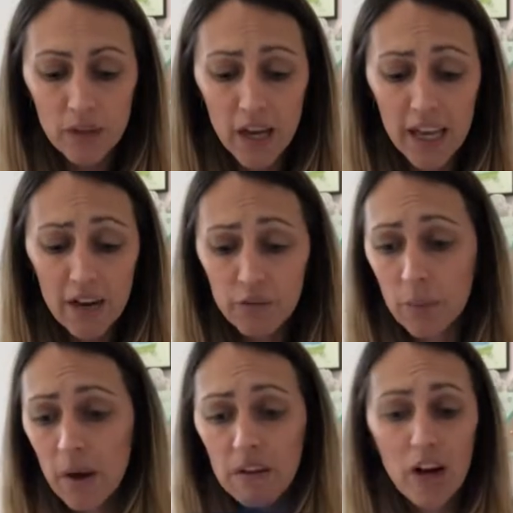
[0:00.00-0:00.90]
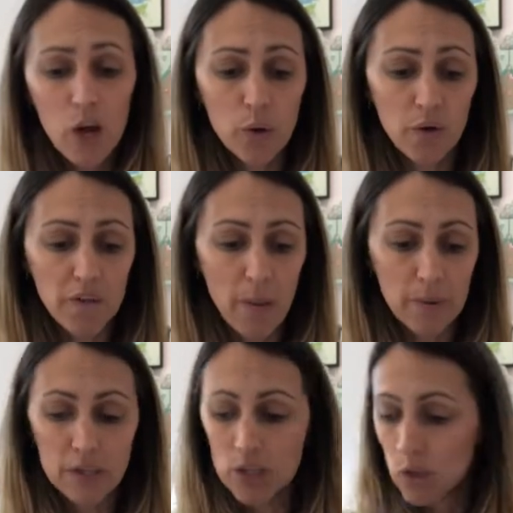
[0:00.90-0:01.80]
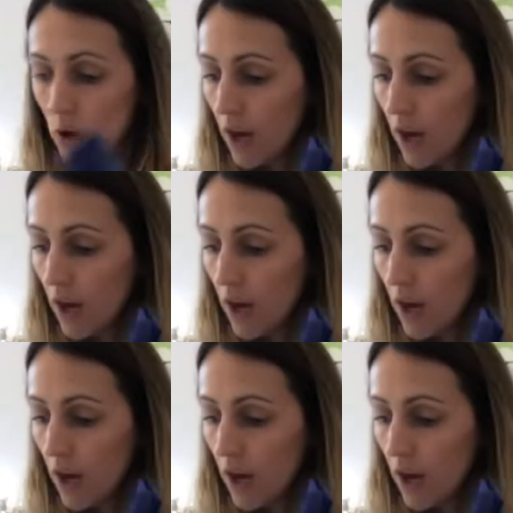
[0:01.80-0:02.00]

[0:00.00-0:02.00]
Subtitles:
again from my local fabric store.